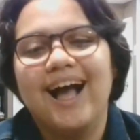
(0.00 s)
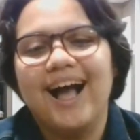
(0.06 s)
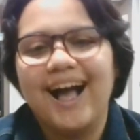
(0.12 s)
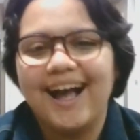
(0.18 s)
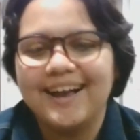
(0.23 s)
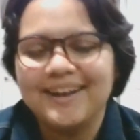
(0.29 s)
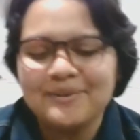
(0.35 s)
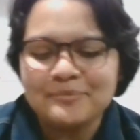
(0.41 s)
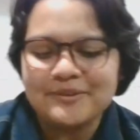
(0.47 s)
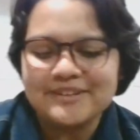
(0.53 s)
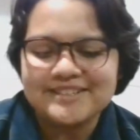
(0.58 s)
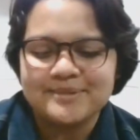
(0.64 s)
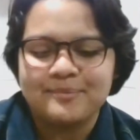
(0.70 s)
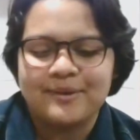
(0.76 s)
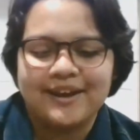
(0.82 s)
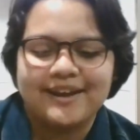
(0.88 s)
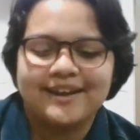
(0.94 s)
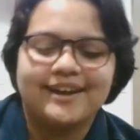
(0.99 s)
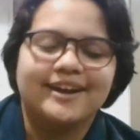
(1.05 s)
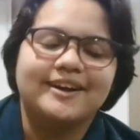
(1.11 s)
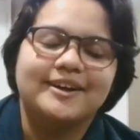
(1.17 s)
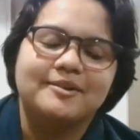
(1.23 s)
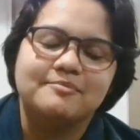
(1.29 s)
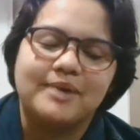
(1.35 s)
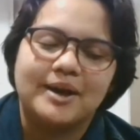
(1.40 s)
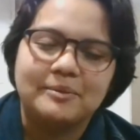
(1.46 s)
Hi, I'm Wiengsamai.
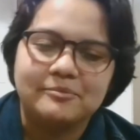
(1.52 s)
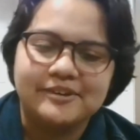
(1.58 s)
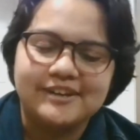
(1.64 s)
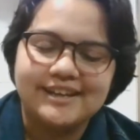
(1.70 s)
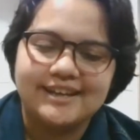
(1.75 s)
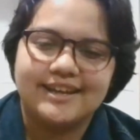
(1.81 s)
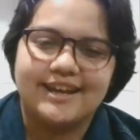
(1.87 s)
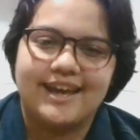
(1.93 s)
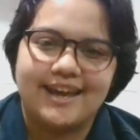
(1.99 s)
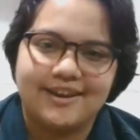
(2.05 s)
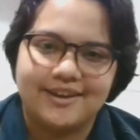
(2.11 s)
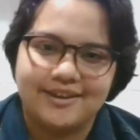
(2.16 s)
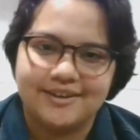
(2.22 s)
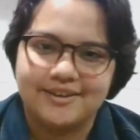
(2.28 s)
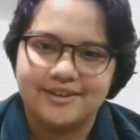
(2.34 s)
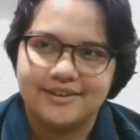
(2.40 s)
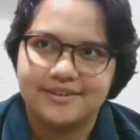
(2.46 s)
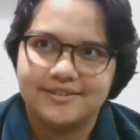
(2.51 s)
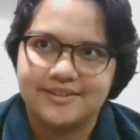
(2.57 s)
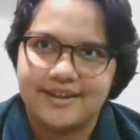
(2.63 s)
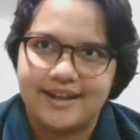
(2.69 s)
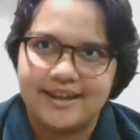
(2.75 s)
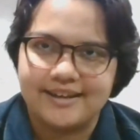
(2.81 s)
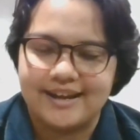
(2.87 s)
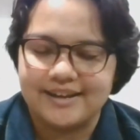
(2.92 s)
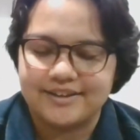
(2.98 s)
I'm reading
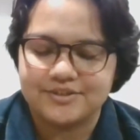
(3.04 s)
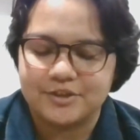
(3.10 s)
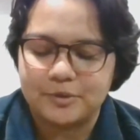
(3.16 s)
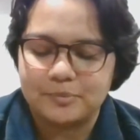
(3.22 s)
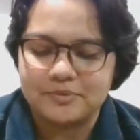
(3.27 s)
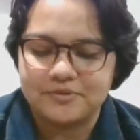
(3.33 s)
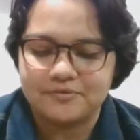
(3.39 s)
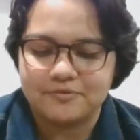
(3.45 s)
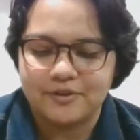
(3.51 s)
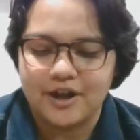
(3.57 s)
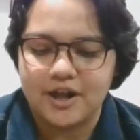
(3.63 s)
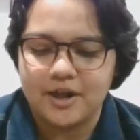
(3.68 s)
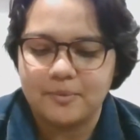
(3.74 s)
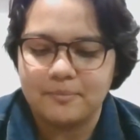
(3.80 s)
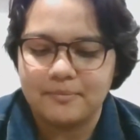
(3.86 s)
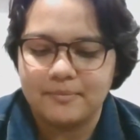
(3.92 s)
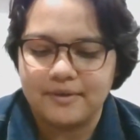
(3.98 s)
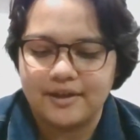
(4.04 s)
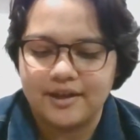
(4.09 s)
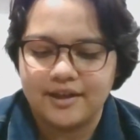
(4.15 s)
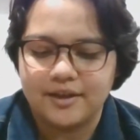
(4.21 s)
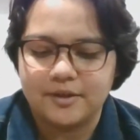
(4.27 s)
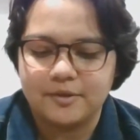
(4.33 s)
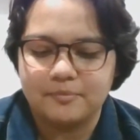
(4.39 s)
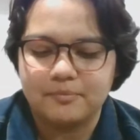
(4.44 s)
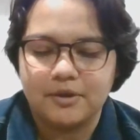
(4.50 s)
an excerpt from
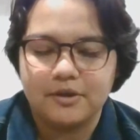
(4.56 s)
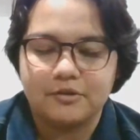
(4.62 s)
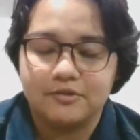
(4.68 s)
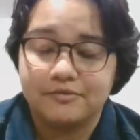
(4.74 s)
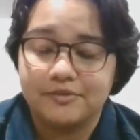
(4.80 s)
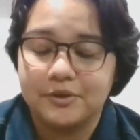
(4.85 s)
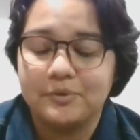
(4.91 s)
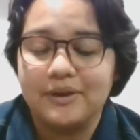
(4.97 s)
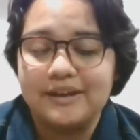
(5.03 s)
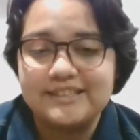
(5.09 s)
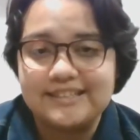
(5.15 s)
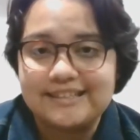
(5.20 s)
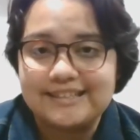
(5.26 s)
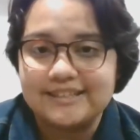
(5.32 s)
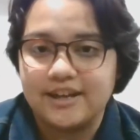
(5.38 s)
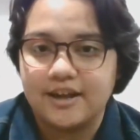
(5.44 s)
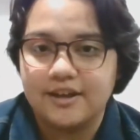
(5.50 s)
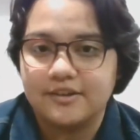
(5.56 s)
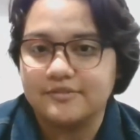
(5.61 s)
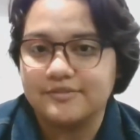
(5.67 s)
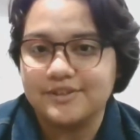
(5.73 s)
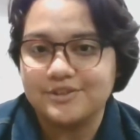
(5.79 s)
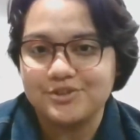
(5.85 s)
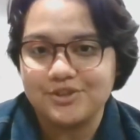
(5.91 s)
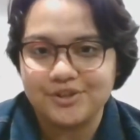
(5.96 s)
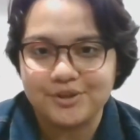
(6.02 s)
a review I did of
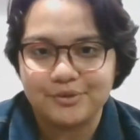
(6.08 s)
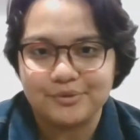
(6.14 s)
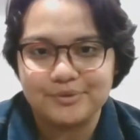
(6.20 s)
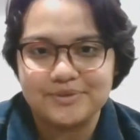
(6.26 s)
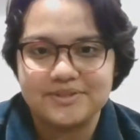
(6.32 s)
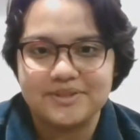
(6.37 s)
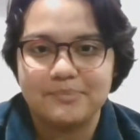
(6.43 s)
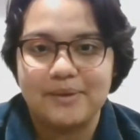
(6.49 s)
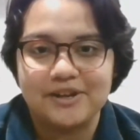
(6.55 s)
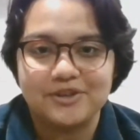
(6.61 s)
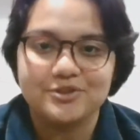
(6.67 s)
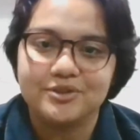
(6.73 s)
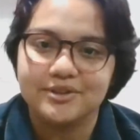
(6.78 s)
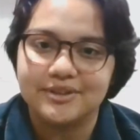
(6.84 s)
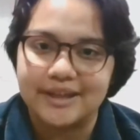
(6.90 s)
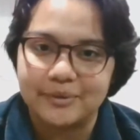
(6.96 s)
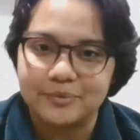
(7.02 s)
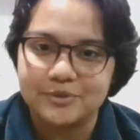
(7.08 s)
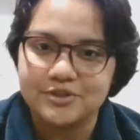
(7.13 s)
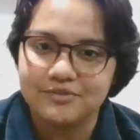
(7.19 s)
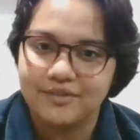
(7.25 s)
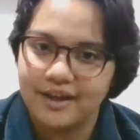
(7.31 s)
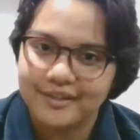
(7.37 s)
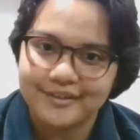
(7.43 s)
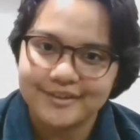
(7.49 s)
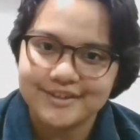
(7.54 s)
E.J. Ko's The Magical Language of
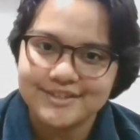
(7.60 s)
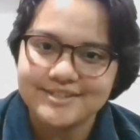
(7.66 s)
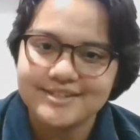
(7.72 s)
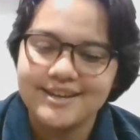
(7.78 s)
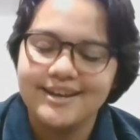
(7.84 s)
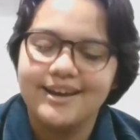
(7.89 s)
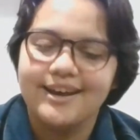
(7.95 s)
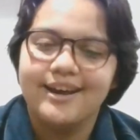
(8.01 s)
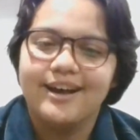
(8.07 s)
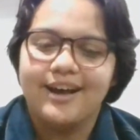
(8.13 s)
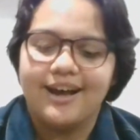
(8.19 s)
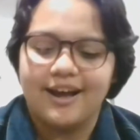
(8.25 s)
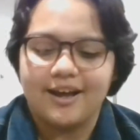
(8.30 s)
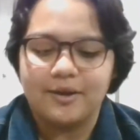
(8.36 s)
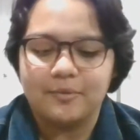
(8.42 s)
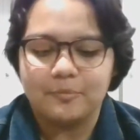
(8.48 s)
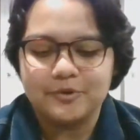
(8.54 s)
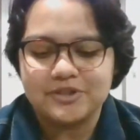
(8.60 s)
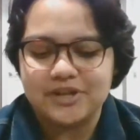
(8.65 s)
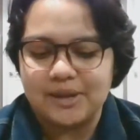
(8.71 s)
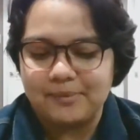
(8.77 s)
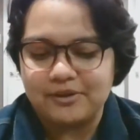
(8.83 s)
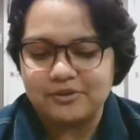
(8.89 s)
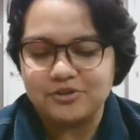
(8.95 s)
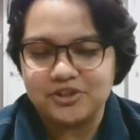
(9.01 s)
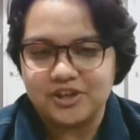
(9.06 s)
Others, which came
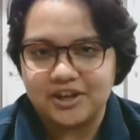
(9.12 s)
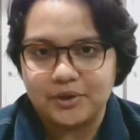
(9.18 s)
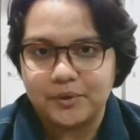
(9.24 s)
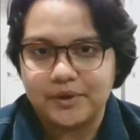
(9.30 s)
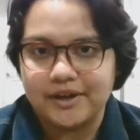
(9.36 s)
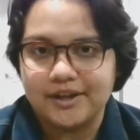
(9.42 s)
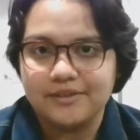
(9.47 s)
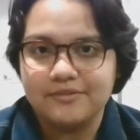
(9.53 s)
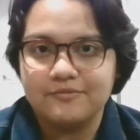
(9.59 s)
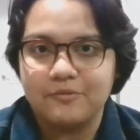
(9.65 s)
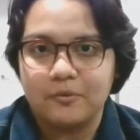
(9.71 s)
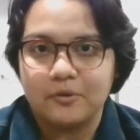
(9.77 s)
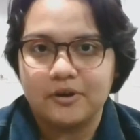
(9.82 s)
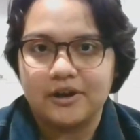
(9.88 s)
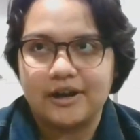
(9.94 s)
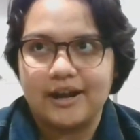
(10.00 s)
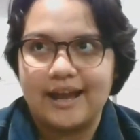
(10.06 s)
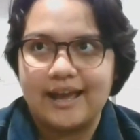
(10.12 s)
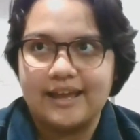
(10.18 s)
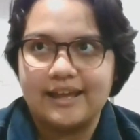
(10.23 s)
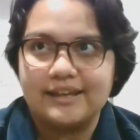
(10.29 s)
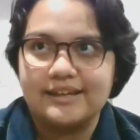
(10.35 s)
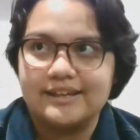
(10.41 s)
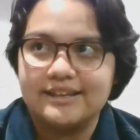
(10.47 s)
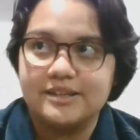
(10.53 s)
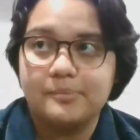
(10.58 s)
out in January for
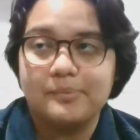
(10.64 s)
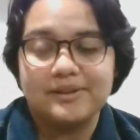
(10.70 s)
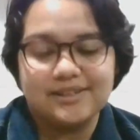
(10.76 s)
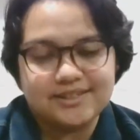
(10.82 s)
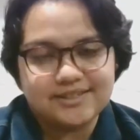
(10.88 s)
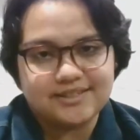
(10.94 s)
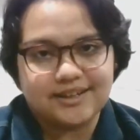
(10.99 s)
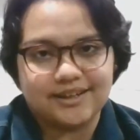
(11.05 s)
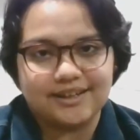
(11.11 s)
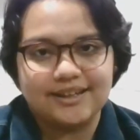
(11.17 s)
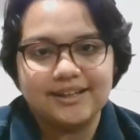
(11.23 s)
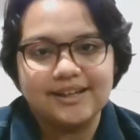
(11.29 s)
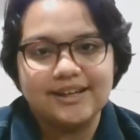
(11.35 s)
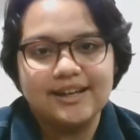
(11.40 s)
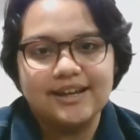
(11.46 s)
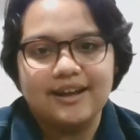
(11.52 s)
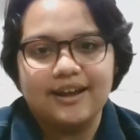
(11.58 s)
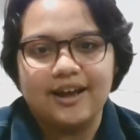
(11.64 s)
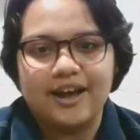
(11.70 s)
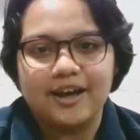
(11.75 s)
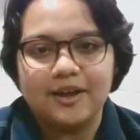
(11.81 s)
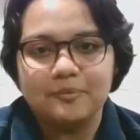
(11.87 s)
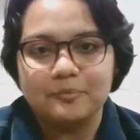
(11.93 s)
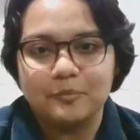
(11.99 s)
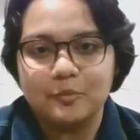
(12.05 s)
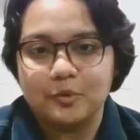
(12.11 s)
an independent study
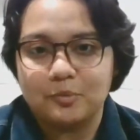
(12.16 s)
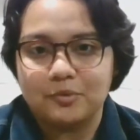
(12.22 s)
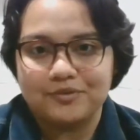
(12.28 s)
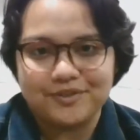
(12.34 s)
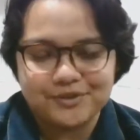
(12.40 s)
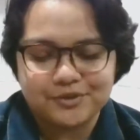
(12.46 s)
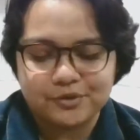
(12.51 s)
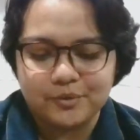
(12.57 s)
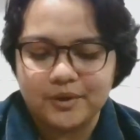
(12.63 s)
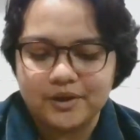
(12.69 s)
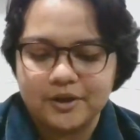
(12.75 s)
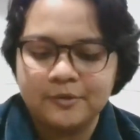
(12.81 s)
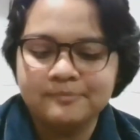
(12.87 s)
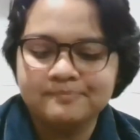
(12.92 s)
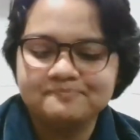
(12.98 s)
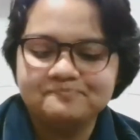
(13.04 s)
with Professor Luongo.